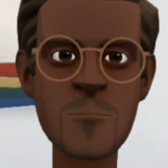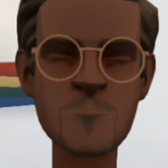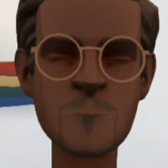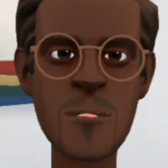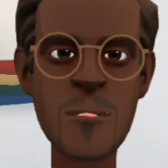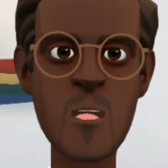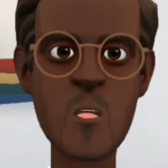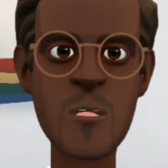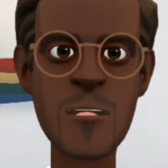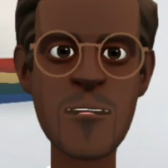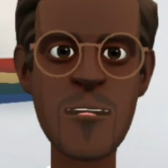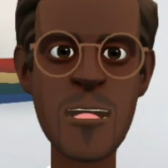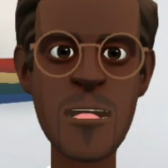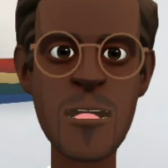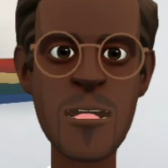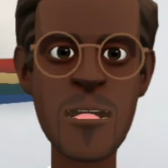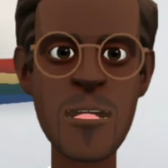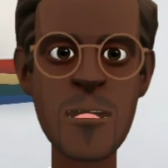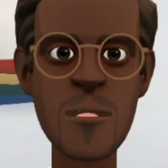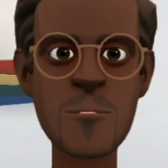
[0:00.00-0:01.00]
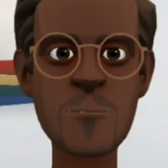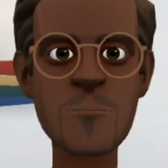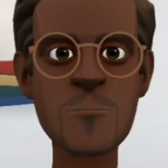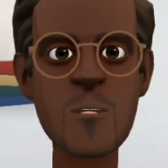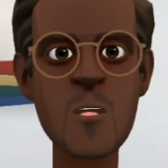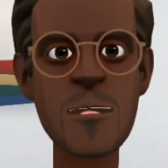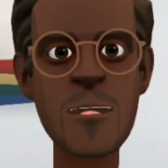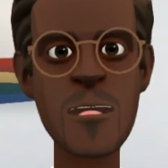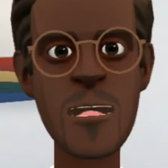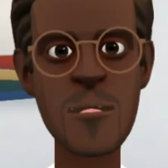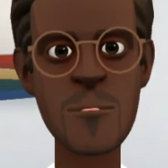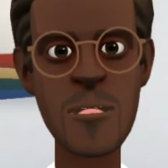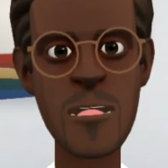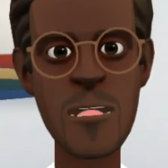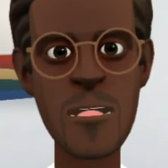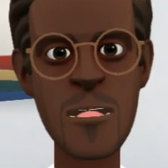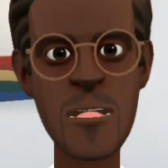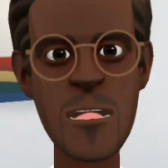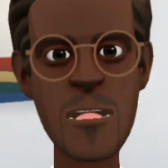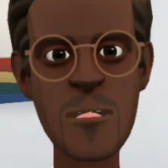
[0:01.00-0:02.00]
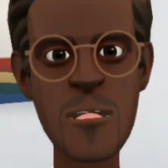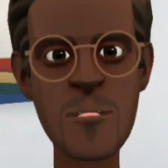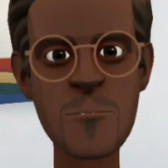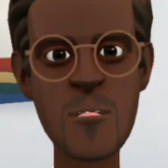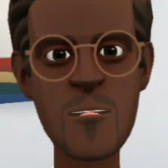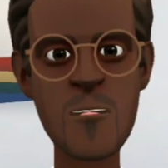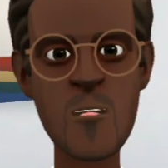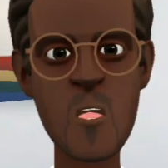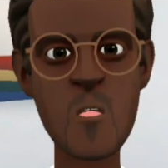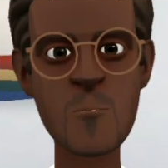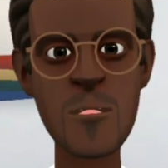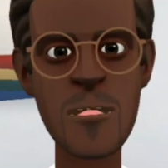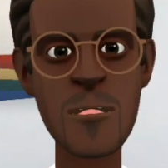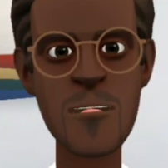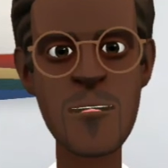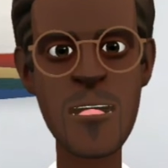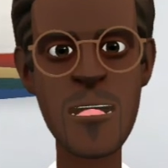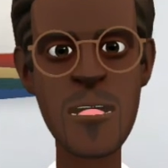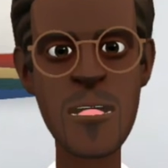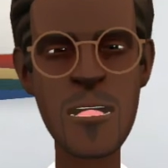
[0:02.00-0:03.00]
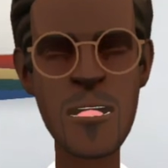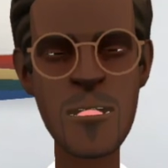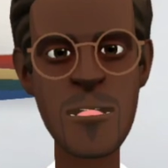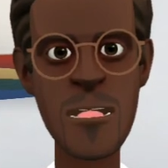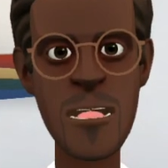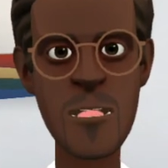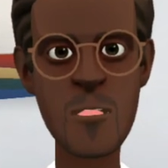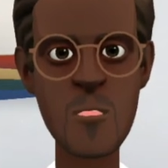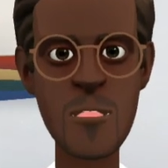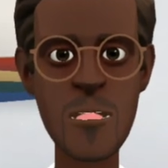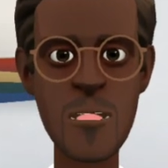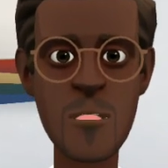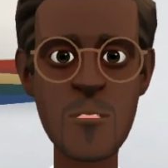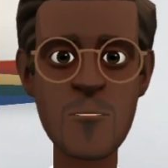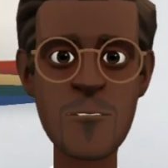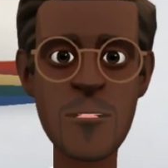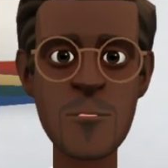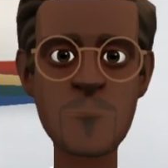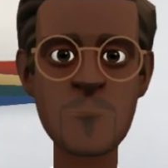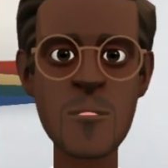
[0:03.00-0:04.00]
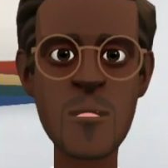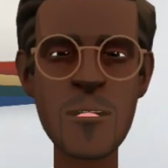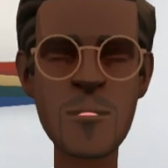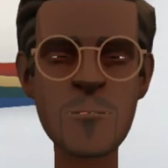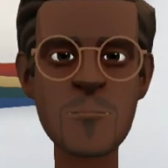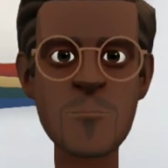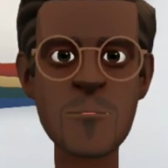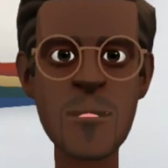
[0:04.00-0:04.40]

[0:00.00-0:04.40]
Because of this, while it maintains the performance of the 8 kHz Viper,